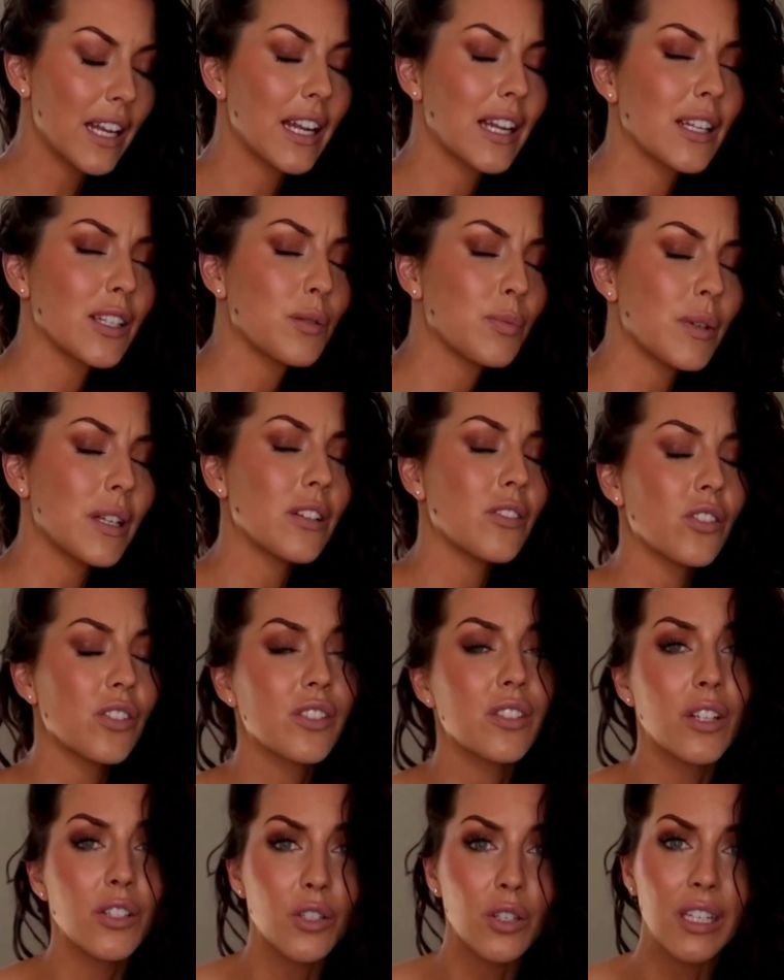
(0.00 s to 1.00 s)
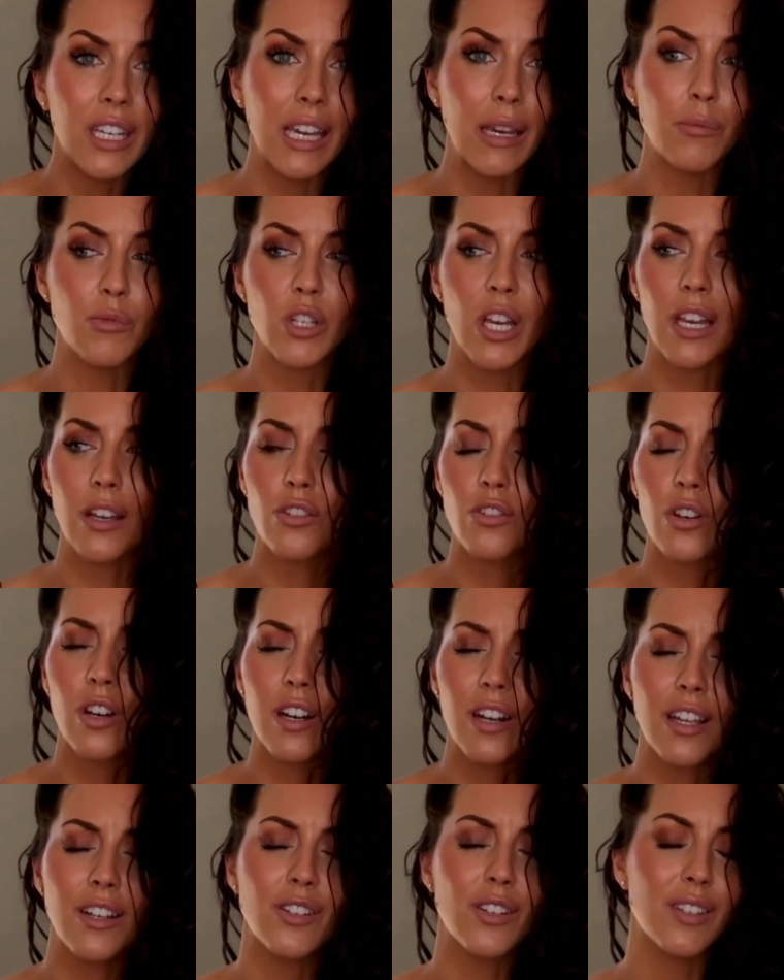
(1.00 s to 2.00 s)
It has been just such a game changer,
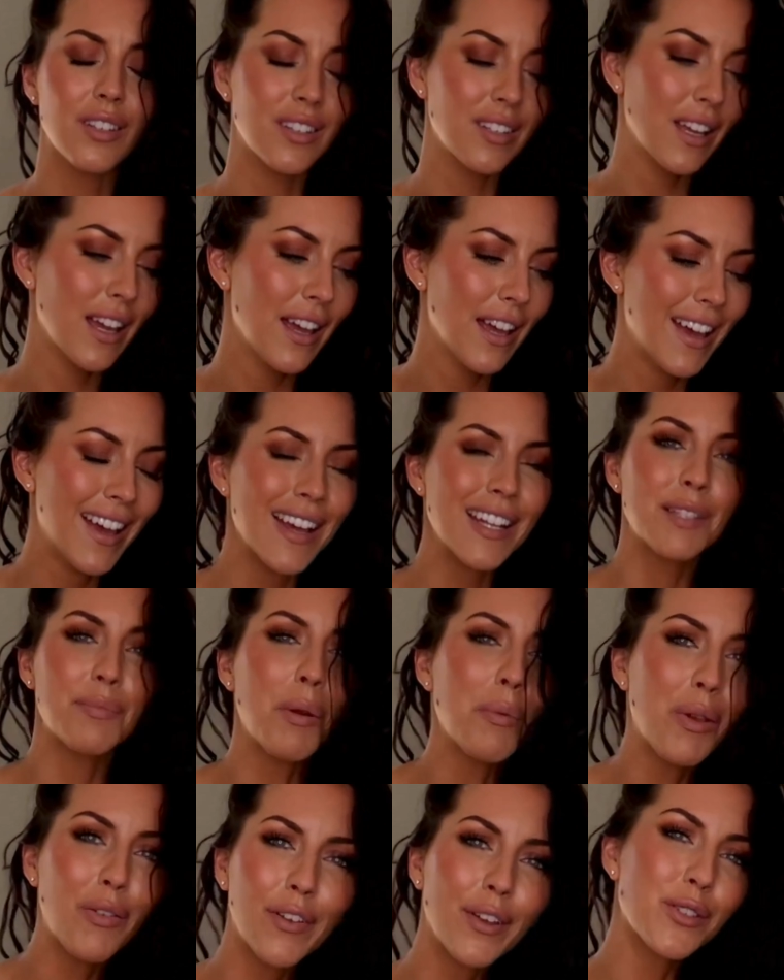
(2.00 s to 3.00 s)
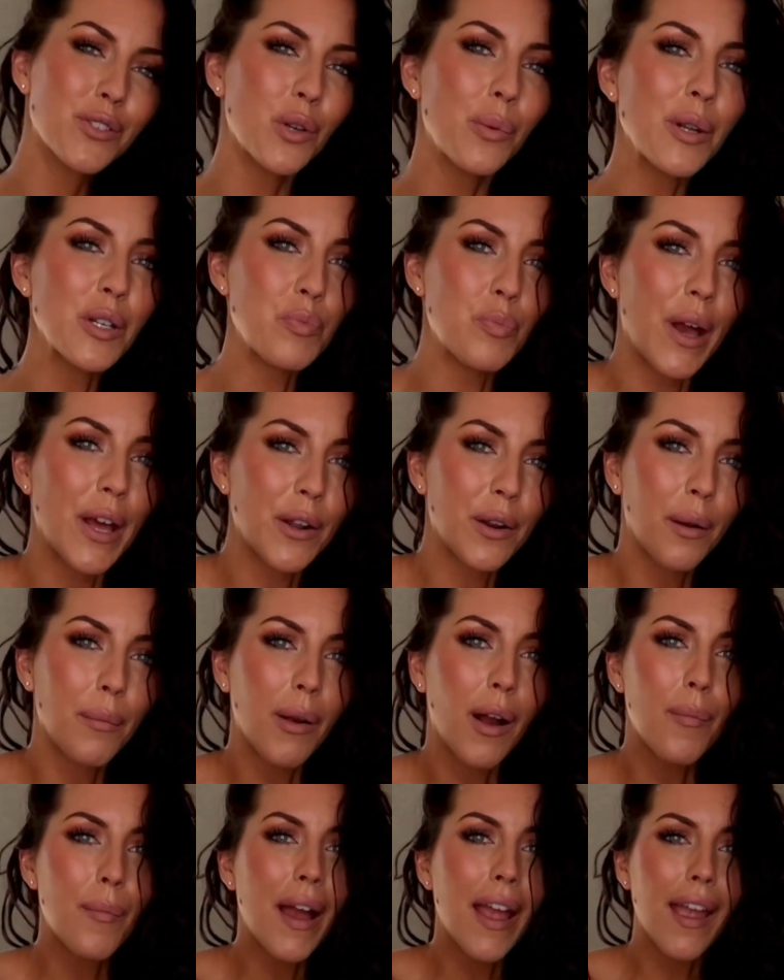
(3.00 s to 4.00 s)
and it's made me feel so much better
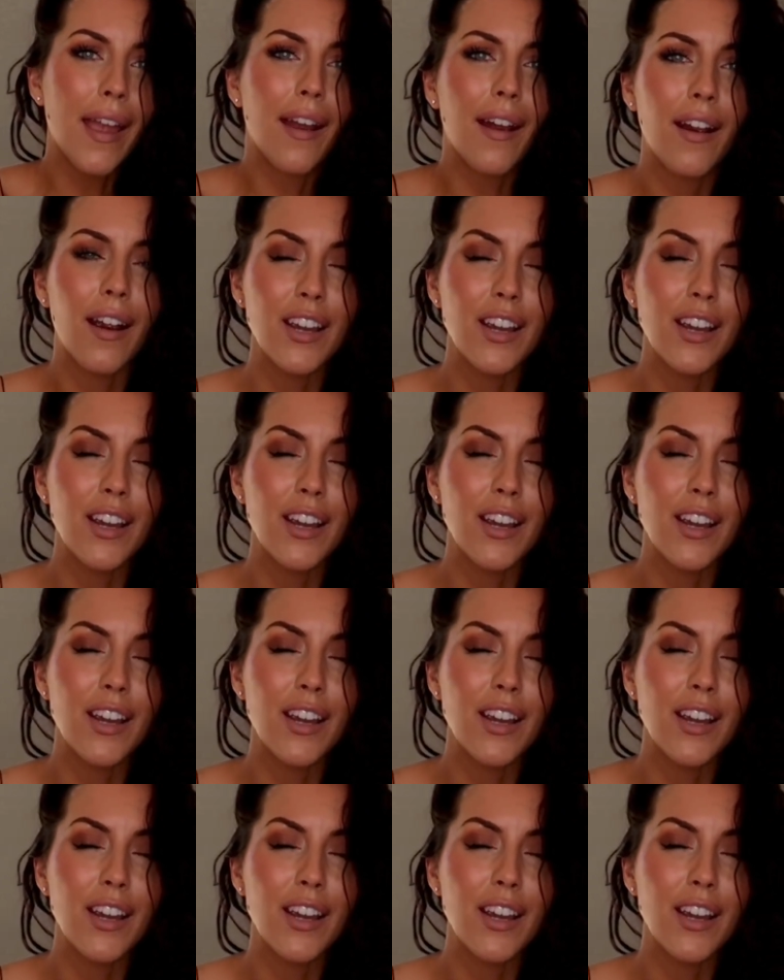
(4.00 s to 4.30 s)
about my hair.